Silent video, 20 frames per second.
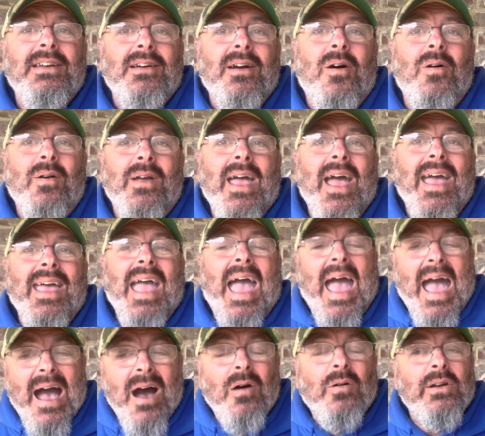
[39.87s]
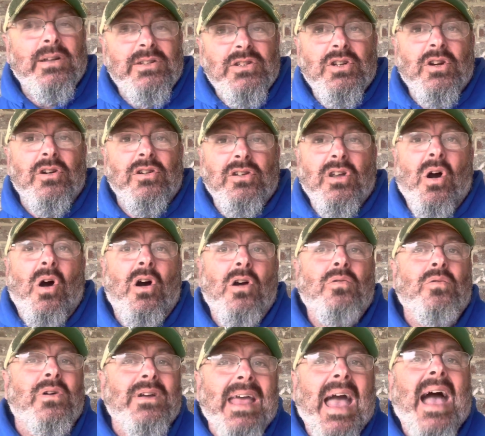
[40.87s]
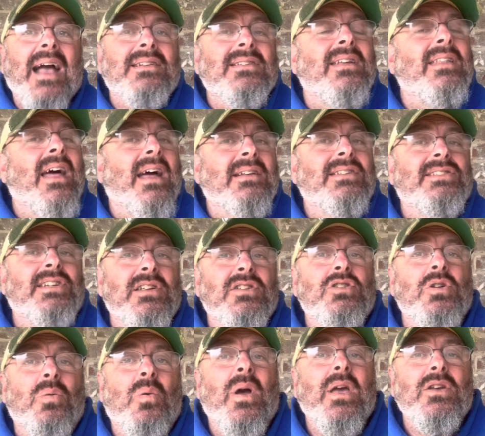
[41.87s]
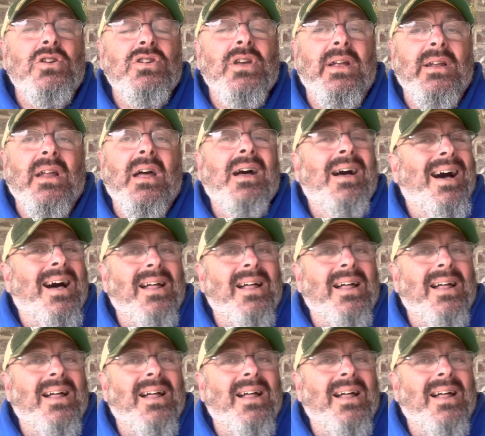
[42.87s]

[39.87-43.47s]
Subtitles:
Okay, how does your dog react to that situation? A